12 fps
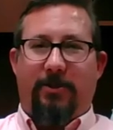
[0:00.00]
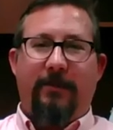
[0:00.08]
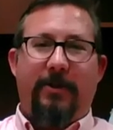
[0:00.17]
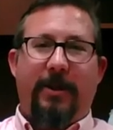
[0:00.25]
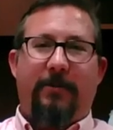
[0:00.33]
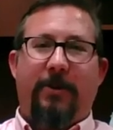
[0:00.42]
even
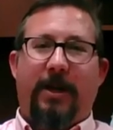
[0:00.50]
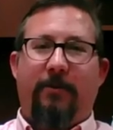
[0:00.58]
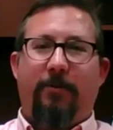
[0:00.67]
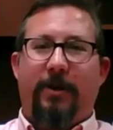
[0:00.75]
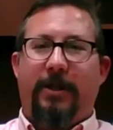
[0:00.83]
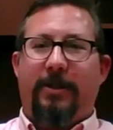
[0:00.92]
after
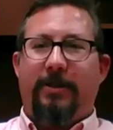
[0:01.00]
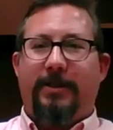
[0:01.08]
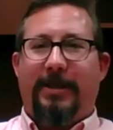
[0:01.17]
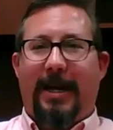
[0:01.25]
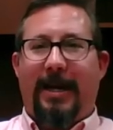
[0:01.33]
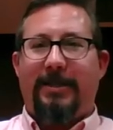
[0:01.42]
every
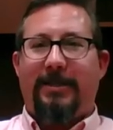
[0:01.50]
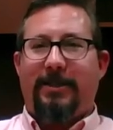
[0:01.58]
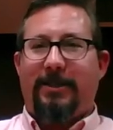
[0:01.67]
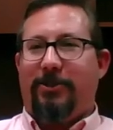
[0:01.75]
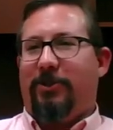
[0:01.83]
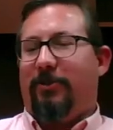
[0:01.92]
test
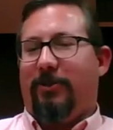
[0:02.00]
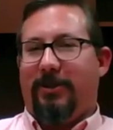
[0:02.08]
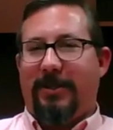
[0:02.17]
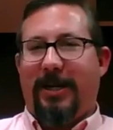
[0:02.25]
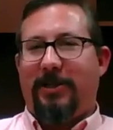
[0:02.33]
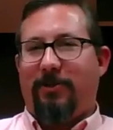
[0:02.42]
that you do, a
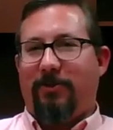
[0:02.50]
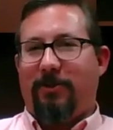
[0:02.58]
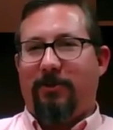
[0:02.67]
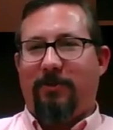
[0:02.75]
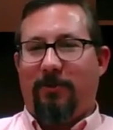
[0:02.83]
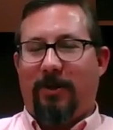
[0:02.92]
disaster
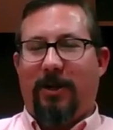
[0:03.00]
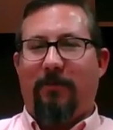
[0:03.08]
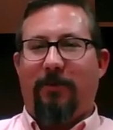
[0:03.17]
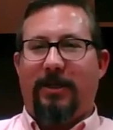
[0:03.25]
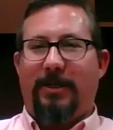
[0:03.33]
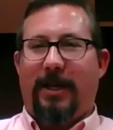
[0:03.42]

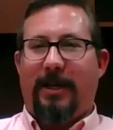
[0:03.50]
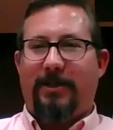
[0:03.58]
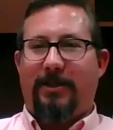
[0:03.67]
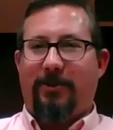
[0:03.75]
recovery test,